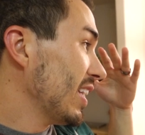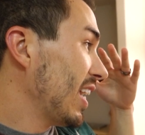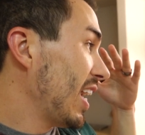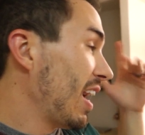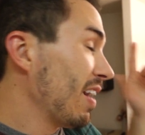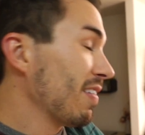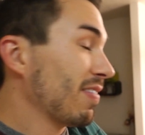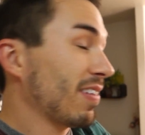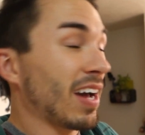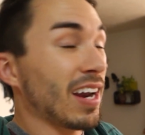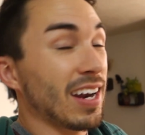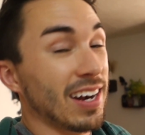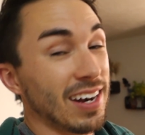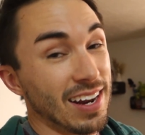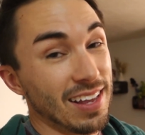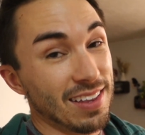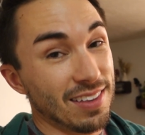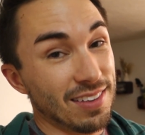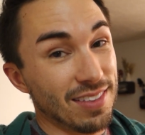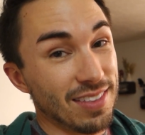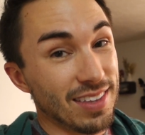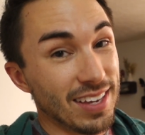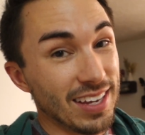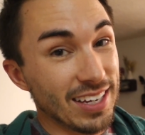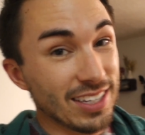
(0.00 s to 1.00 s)
I've got another
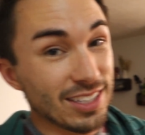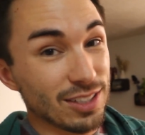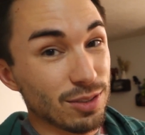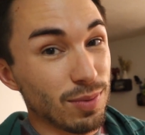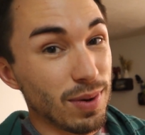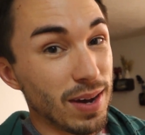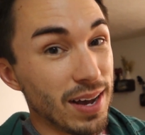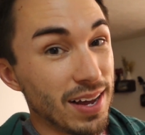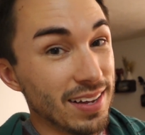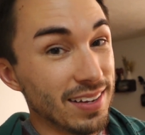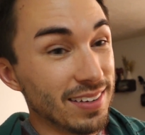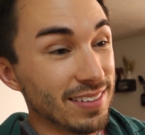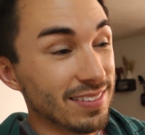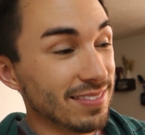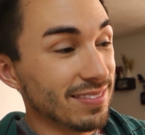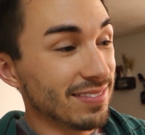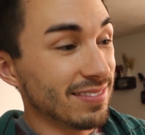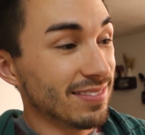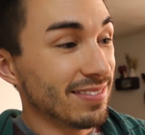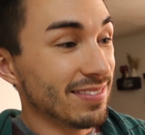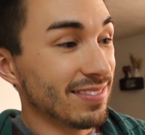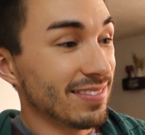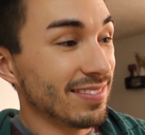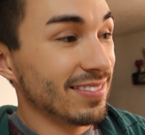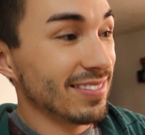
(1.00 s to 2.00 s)
thing as well.
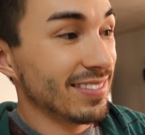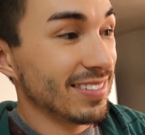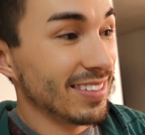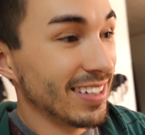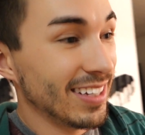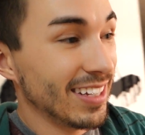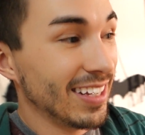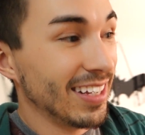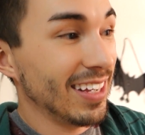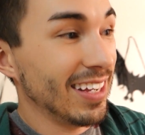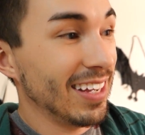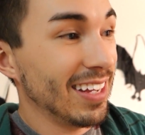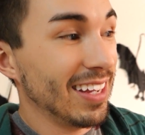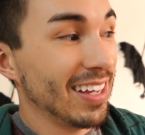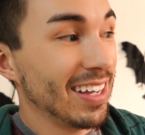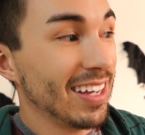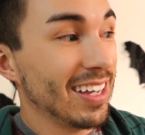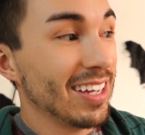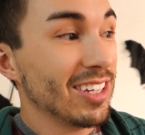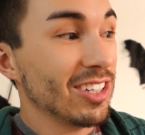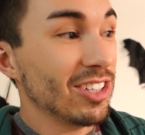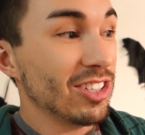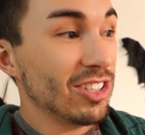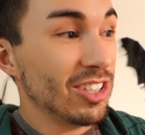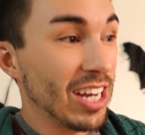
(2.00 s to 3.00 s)

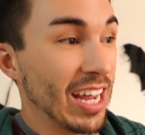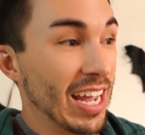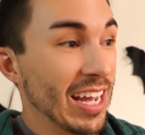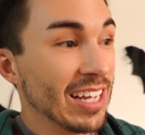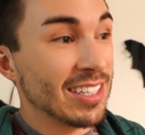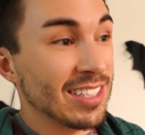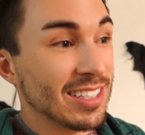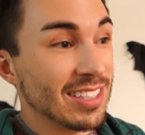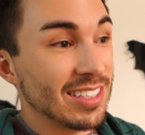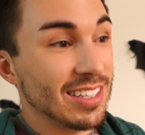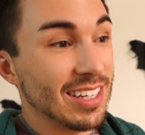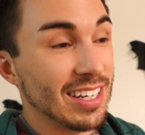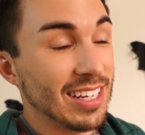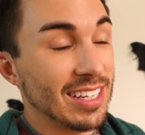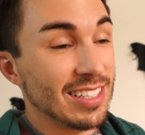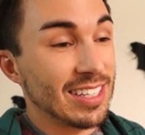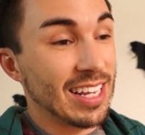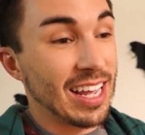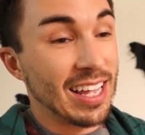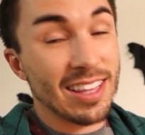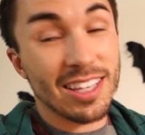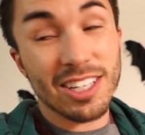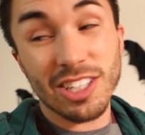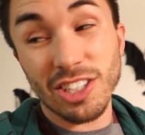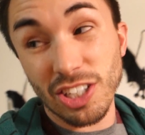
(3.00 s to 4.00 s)
Jess is
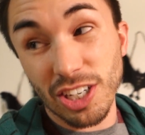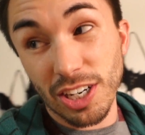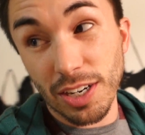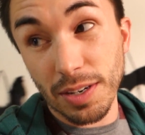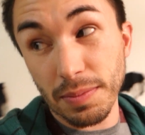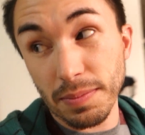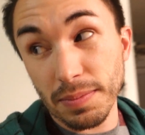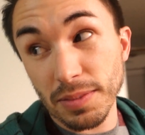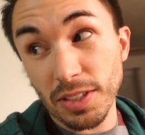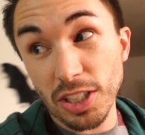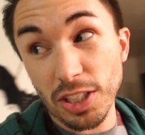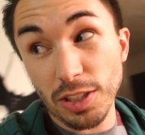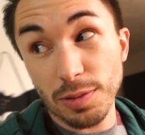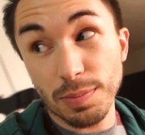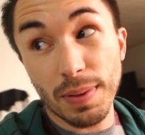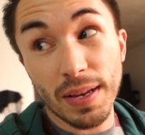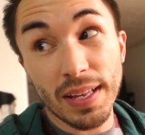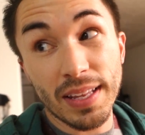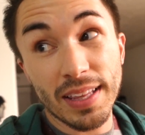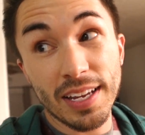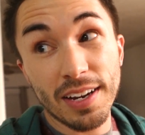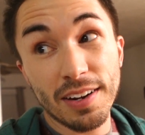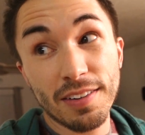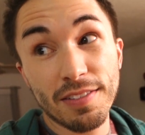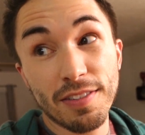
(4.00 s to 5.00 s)
at the gym. She's
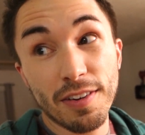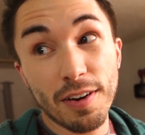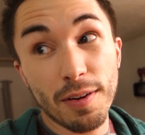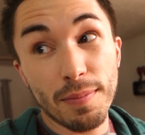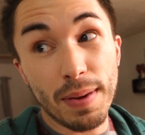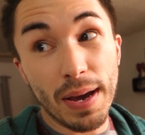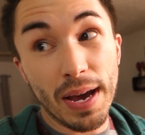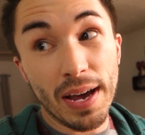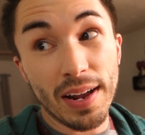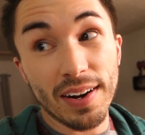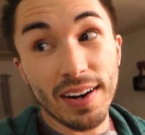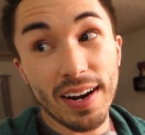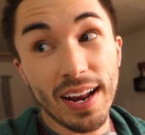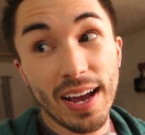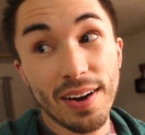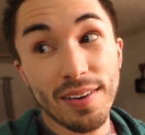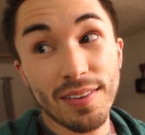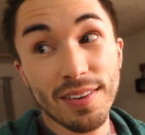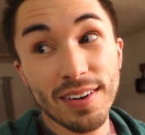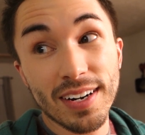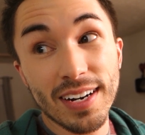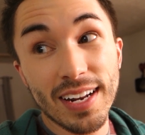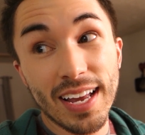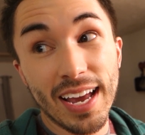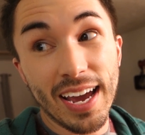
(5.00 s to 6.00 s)
been there for about an
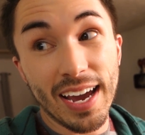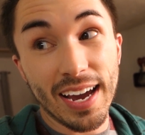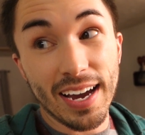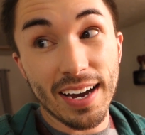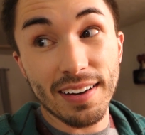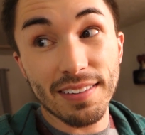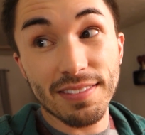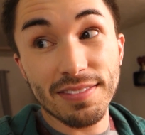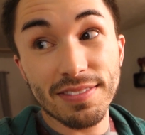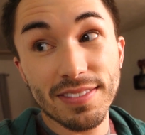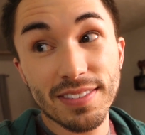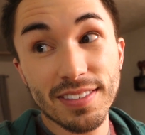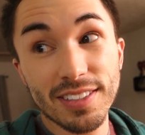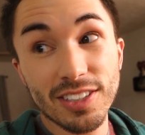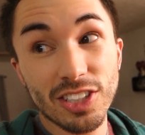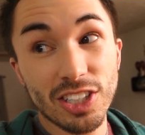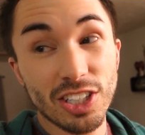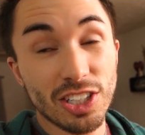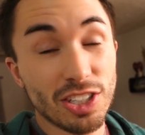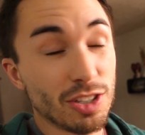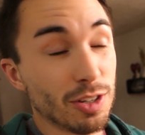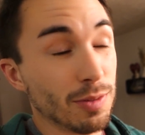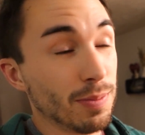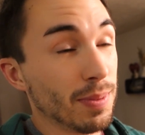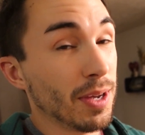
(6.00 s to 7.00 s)
hour and a half. She
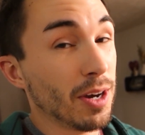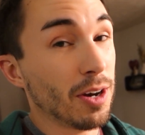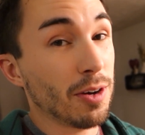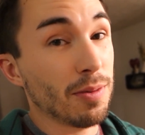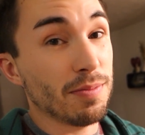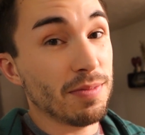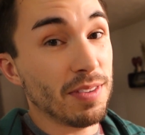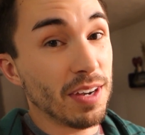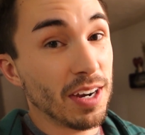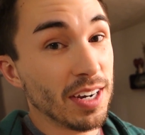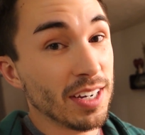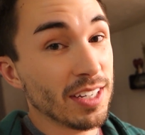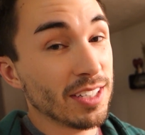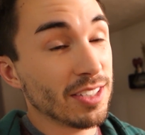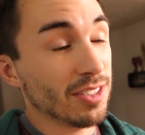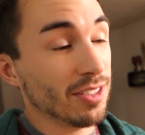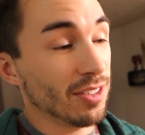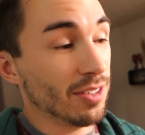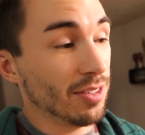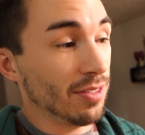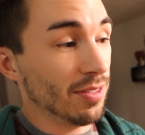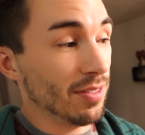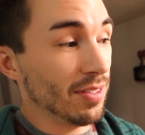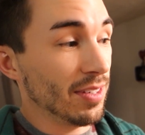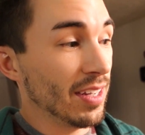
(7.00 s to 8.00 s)
should be home very
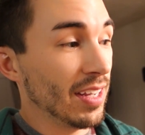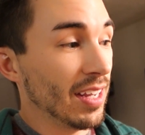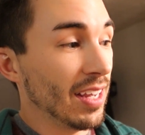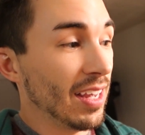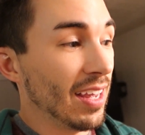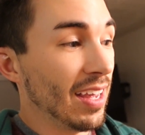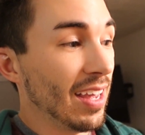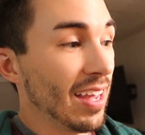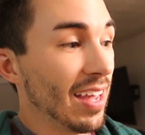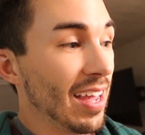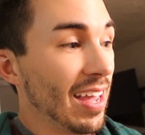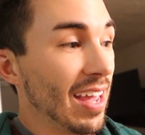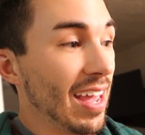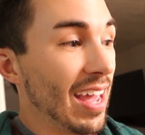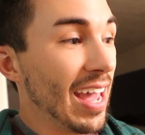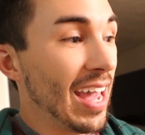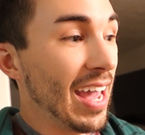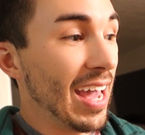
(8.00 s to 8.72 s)
soon.